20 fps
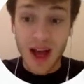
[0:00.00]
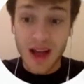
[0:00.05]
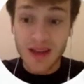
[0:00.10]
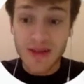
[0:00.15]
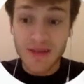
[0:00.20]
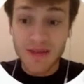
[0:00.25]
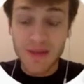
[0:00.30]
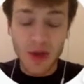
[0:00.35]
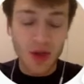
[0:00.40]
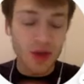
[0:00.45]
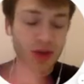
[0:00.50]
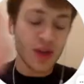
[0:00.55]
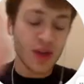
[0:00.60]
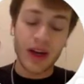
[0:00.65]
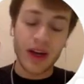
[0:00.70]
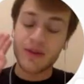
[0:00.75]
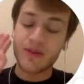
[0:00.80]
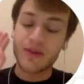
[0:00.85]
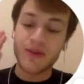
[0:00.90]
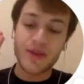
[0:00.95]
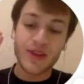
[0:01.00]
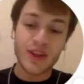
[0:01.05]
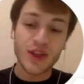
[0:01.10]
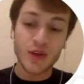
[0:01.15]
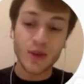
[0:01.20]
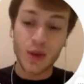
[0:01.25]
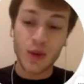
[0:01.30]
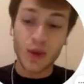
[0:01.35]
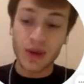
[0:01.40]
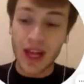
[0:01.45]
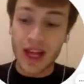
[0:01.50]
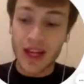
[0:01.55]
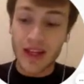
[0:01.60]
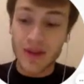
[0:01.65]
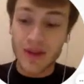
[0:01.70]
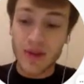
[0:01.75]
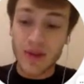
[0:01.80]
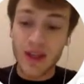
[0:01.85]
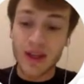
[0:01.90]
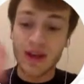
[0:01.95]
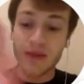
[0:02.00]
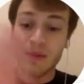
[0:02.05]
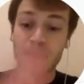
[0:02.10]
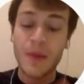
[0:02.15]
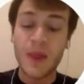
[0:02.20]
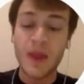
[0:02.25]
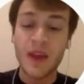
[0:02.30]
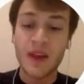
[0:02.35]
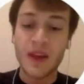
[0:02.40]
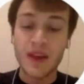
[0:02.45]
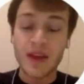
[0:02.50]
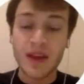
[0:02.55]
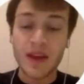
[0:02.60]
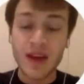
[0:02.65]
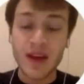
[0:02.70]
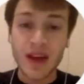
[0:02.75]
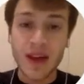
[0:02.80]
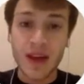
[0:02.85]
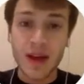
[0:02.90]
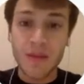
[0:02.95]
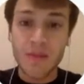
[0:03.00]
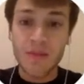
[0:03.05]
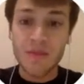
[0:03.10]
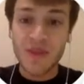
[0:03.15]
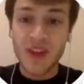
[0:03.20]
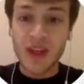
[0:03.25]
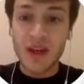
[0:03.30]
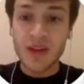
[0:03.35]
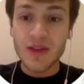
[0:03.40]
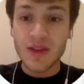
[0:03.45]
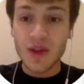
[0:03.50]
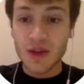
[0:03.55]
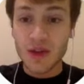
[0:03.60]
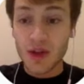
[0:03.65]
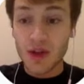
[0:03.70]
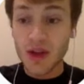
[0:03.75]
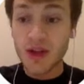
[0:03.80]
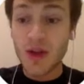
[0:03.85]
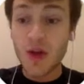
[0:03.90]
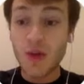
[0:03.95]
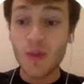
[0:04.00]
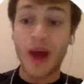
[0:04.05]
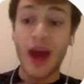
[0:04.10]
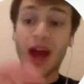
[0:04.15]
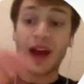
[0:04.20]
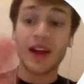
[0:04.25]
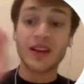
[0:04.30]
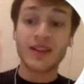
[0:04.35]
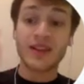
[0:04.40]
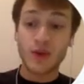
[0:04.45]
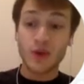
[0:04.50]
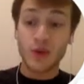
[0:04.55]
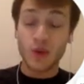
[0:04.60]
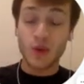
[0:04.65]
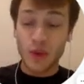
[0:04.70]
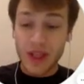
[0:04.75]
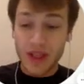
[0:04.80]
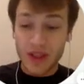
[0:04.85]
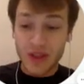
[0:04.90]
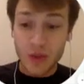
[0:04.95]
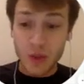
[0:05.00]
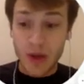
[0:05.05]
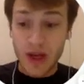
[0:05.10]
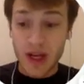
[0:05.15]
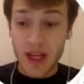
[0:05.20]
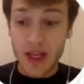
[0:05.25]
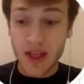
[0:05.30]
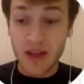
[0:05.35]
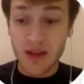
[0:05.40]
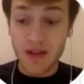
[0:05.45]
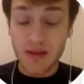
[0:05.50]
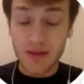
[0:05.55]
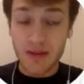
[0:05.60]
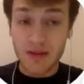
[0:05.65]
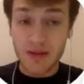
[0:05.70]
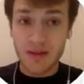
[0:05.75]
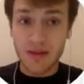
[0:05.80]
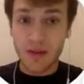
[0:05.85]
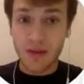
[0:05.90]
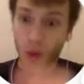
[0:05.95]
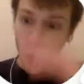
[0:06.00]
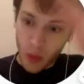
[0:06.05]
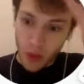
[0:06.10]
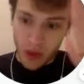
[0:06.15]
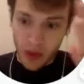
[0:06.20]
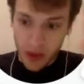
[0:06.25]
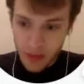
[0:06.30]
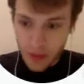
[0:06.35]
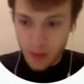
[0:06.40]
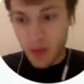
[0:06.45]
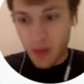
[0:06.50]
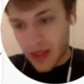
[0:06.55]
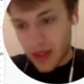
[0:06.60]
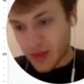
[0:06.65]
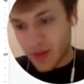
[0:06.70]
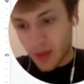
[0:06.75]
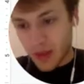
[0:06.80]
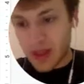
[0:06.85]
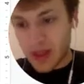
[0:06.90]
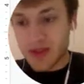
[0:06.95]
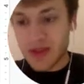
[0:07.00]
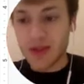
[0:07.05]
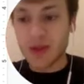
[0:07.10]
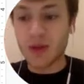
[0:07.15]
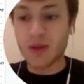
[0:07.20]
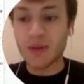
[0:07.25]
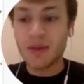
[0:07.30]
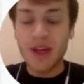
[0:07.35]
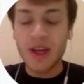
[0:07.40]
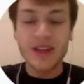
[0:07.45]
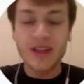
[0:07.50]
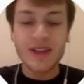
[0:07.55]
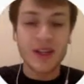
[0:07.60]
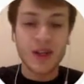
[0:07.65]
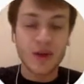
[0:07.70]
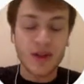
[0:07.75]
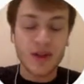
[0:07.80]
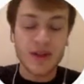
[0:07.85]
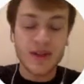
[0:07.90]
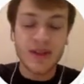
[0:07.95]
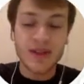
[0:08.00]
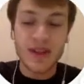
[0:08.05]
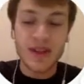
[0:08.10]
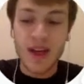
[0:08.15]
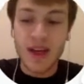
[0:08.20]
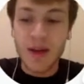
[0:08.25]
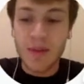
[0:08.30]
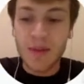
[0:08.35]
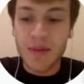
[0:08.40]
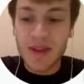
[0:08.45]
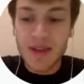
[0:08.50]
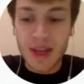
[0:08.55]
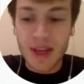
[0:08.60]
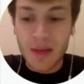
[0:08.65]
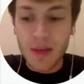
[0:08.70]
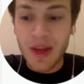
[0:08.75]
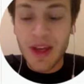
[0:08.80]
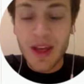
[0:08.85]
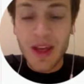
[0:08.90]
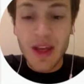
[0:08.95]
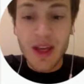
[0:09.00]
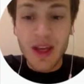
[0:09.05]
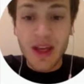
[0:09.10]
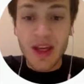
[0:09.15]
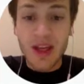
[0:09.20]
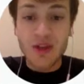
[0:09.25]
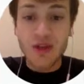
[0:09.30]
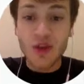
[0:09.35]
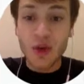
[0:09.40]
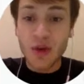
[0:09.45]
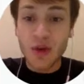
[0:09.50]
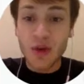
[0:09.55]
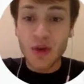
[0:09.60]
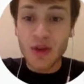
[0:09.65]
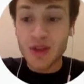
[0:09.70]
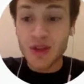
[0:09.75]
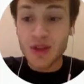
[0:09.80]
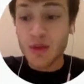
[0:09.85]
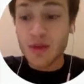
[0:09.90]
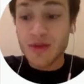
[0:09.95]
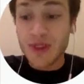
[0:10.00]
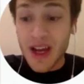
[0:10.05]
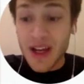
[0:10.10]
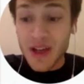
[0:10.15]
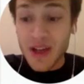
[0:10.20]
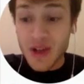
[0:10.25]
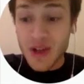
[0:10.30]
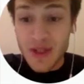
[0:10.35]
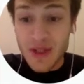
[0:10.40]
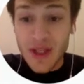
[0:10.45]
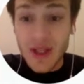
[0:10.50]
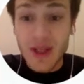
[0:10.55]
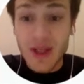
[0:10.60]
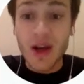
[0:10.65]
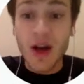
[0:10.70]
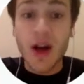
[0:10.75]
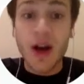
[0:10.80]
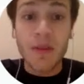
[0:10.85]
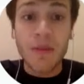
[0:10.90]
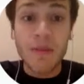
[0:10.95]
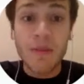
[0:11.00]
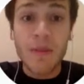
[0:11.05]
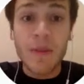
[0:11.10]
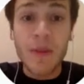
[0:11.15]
class, that you wrote last week. So you're going to go back to week 20 or week 22 asynchronous assignment, and you're going to revise your CER.